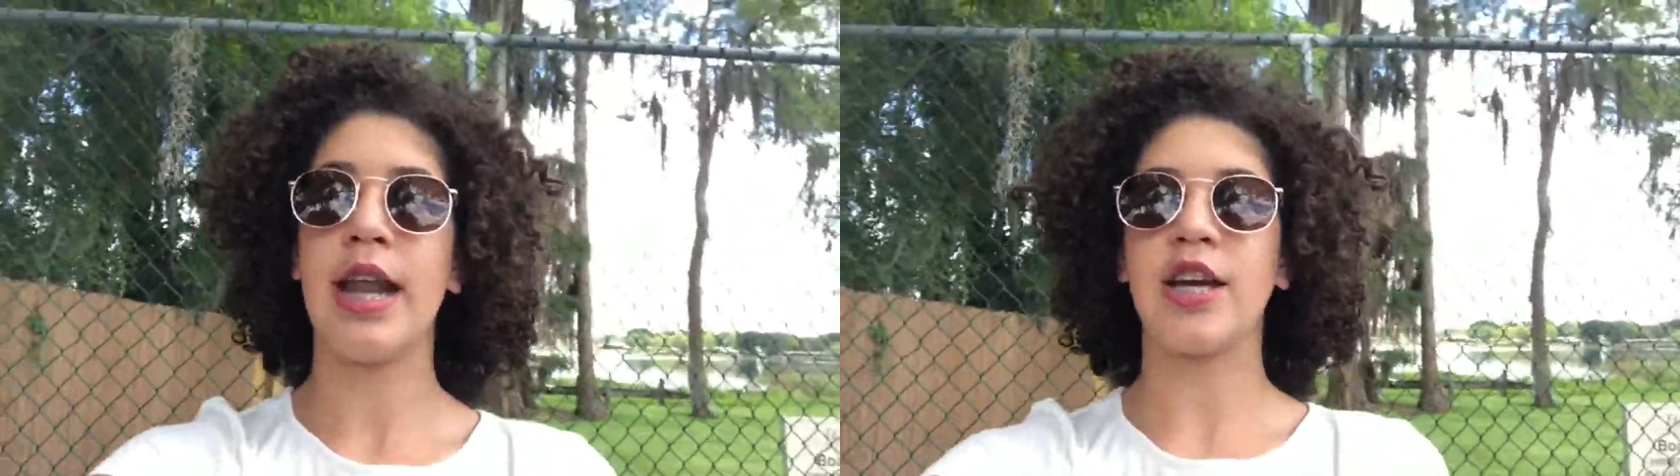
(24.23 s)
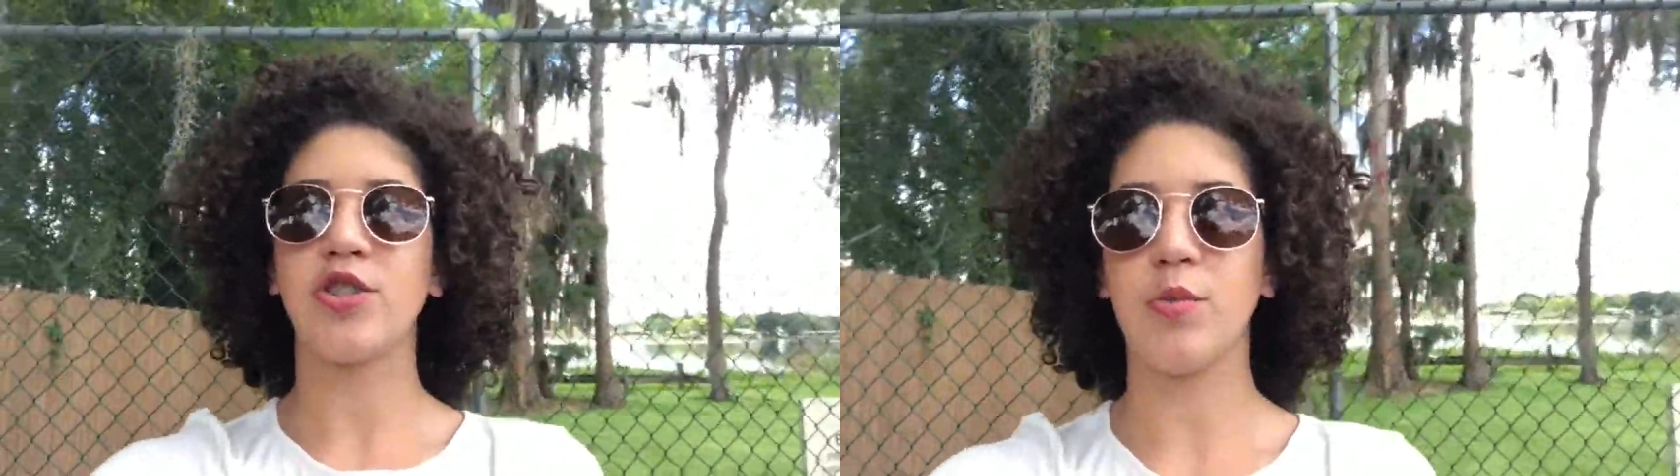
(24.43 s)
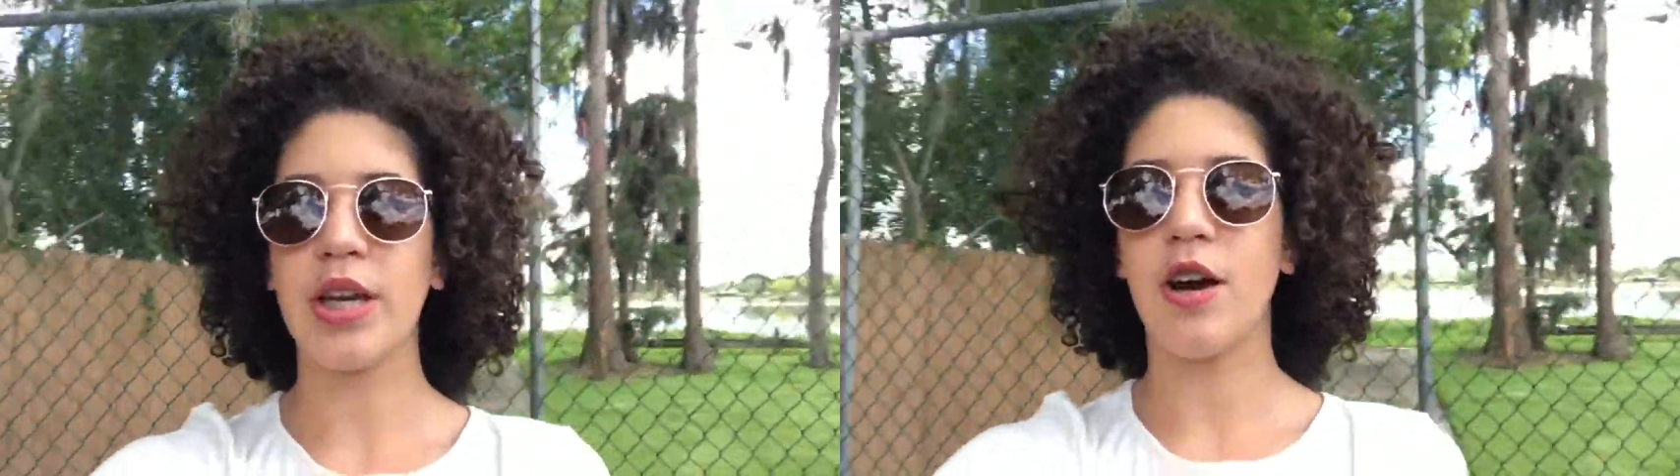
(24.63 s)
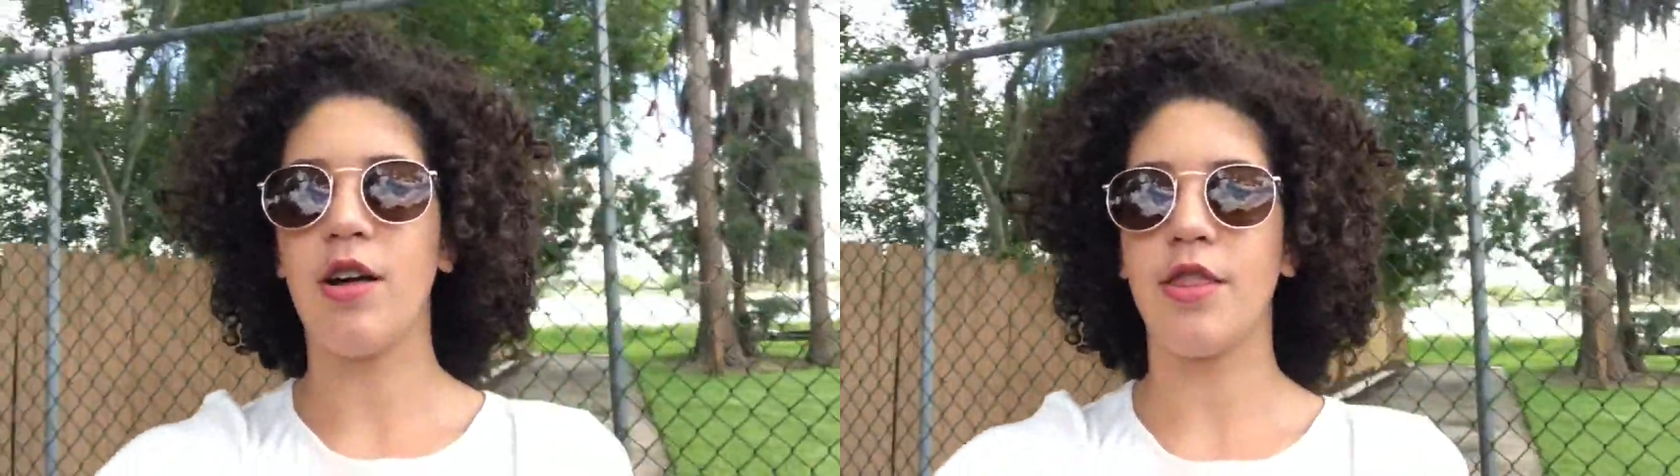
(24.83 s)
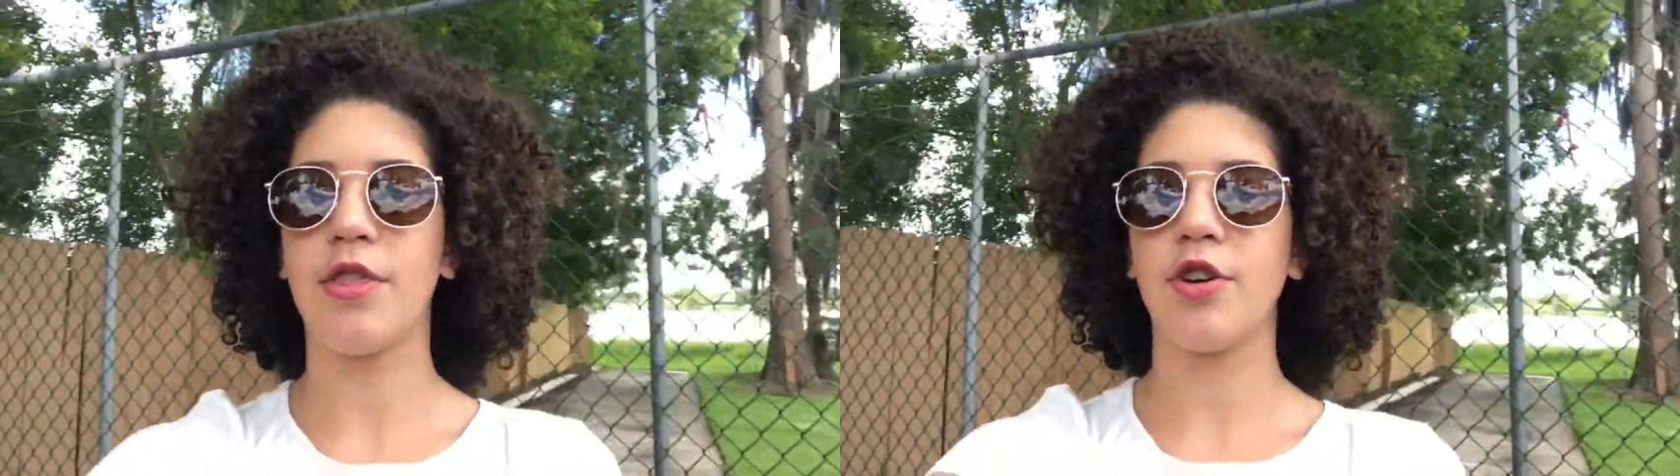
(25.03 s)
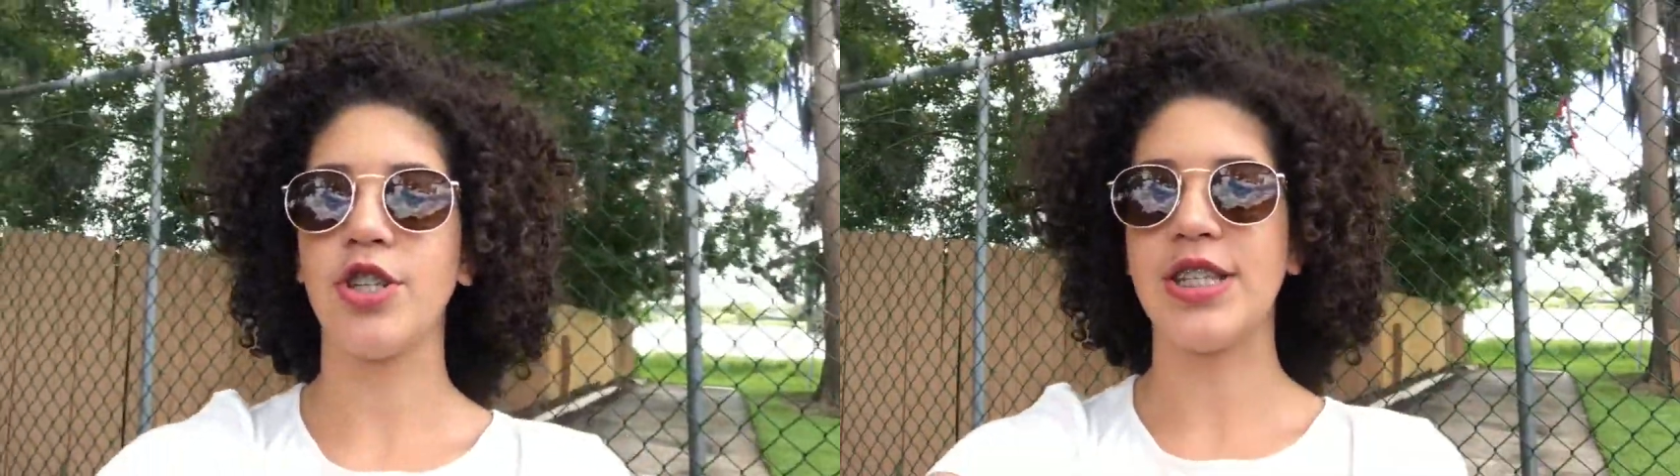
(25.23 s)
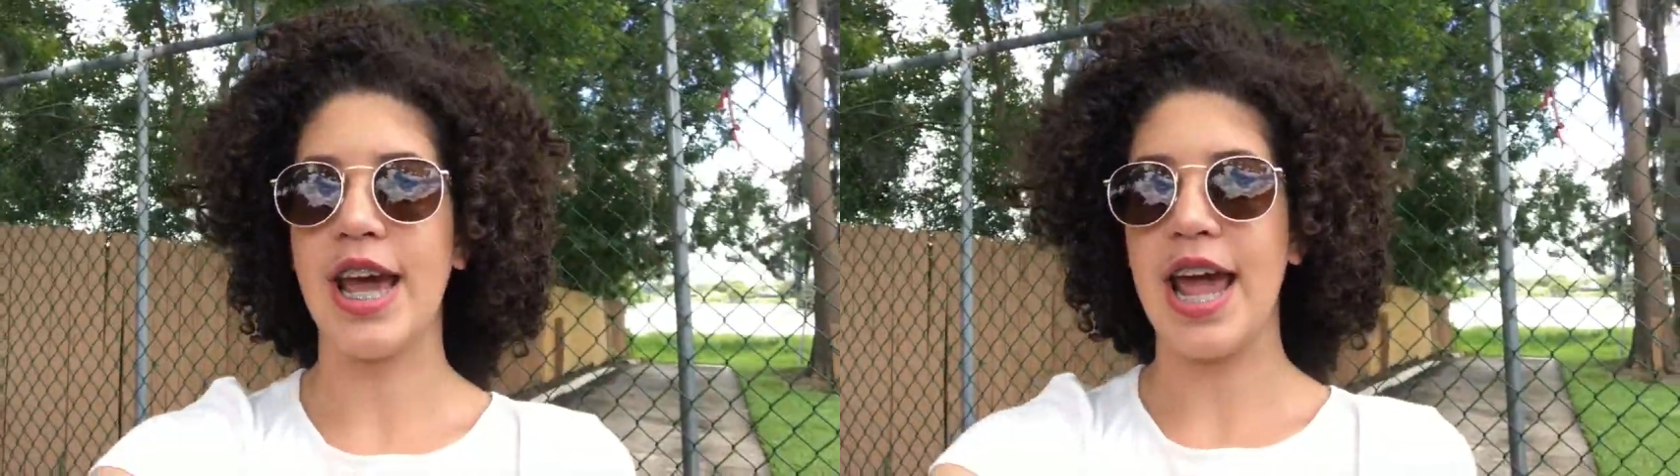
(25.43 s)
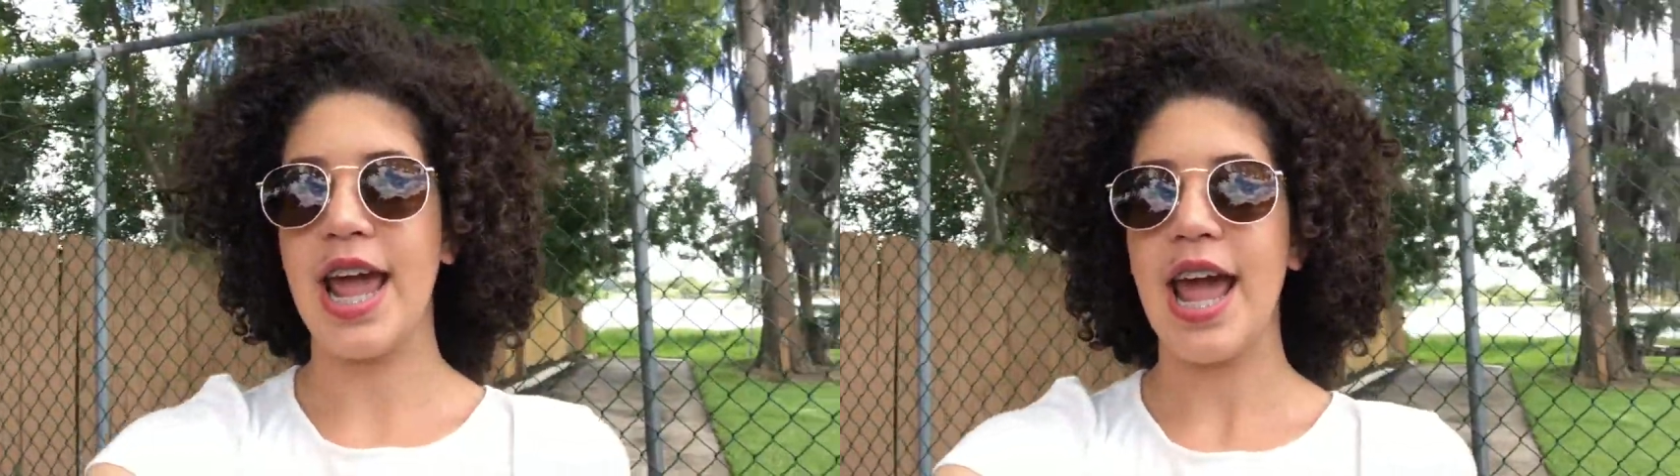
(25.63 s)
next week on
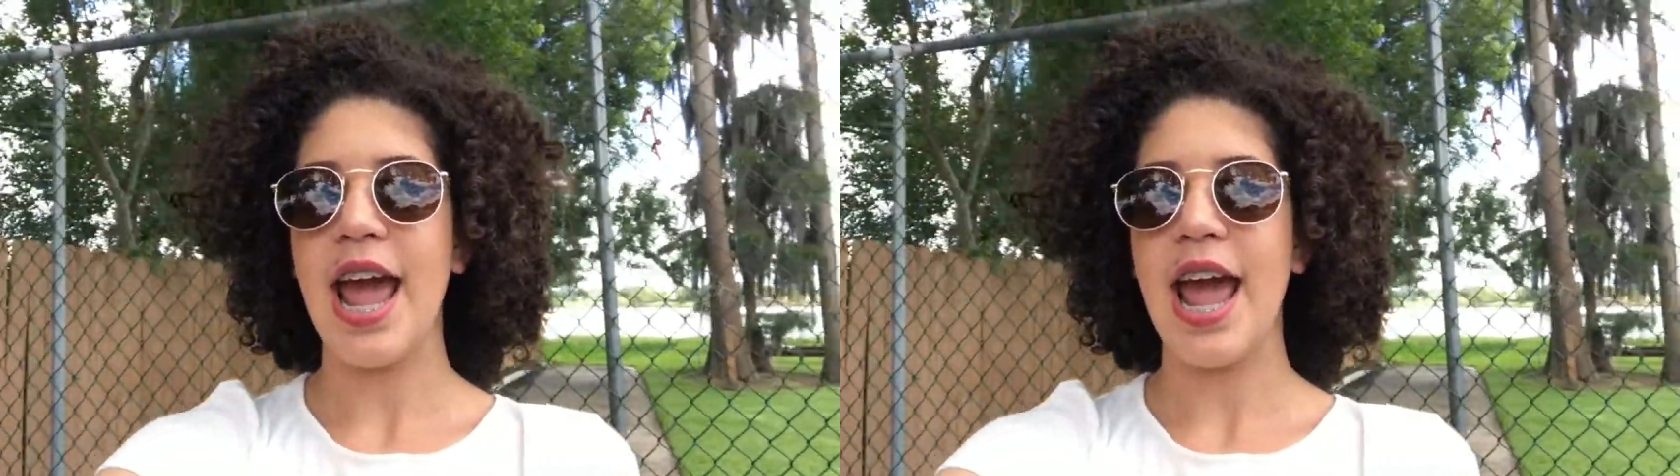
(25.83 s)
Thursday,